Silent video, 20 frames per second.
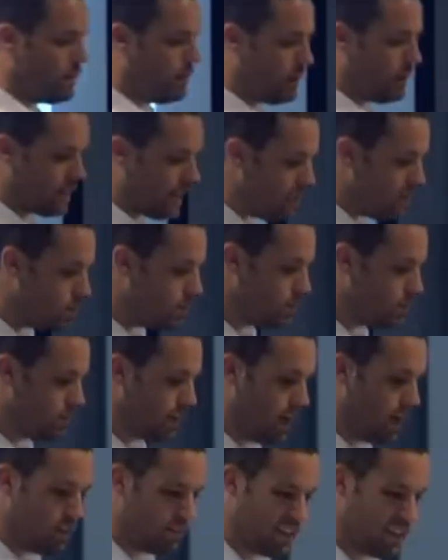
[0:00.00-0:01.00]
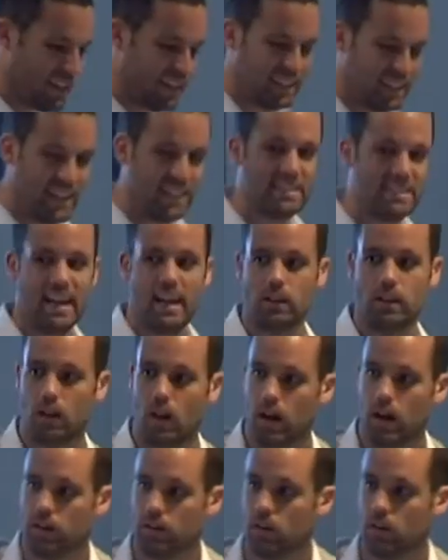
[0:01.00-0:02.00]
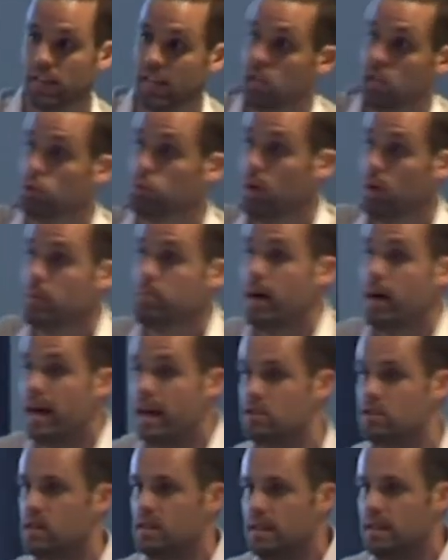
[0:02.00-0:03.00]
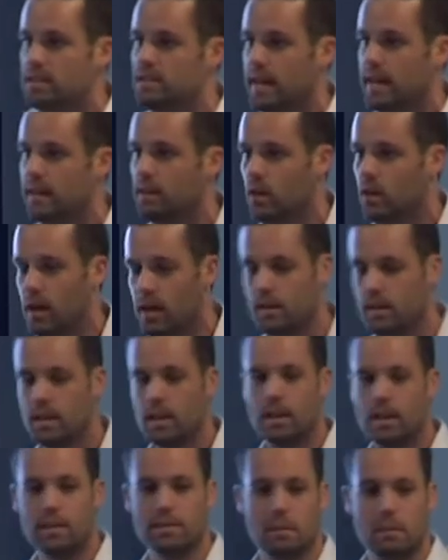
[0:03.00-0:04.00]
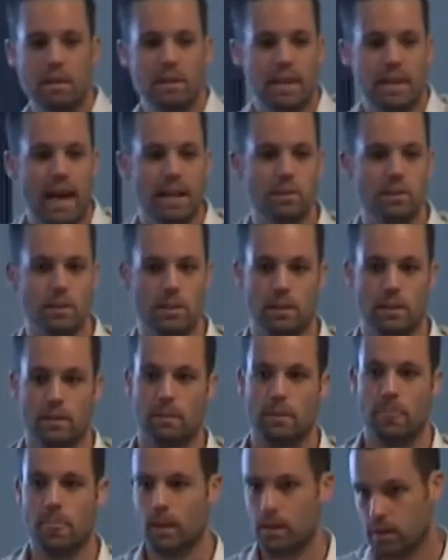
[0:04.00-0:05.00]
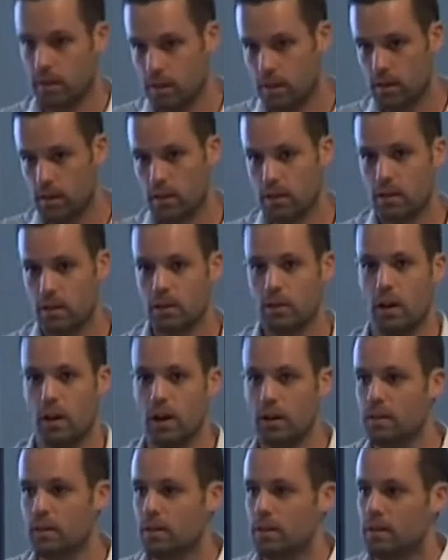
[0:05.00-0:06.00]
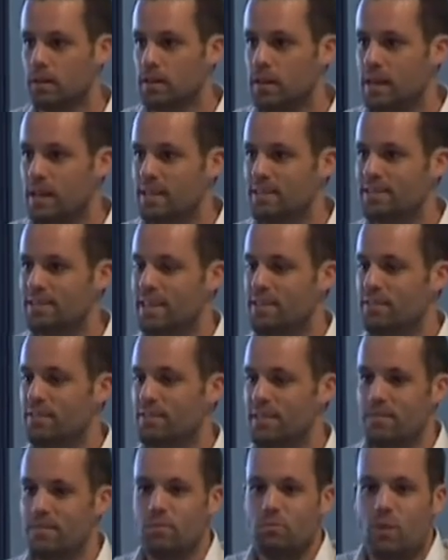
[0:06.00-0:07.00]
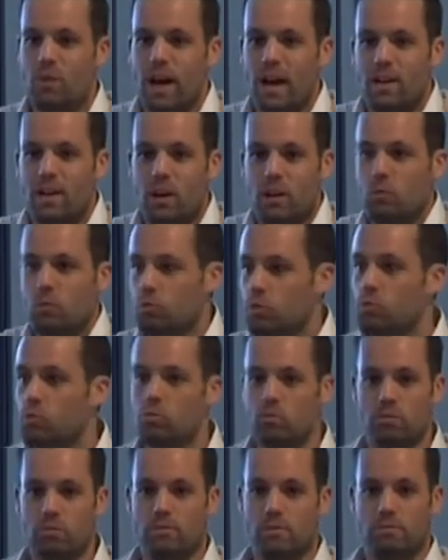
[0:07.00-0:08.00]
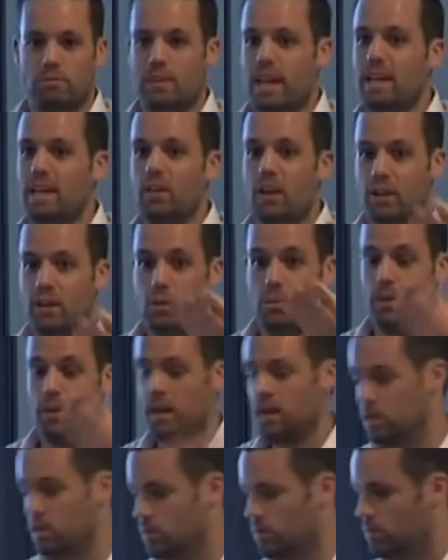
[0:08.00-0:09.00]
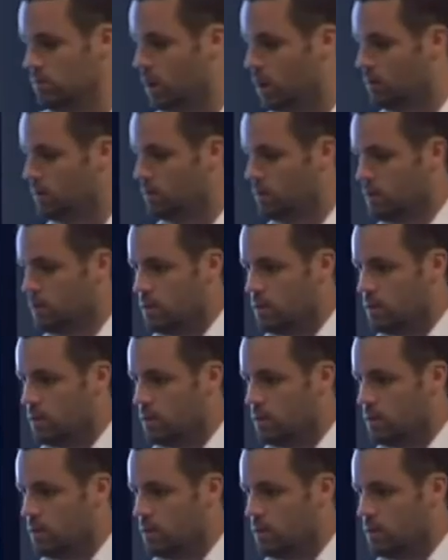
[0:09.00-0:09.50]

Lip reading: thing, like any good sales letter, it needs a headline. Like any good web page, it needs a headline. Something catchy. You know, 7-way, like the headline could be, you know,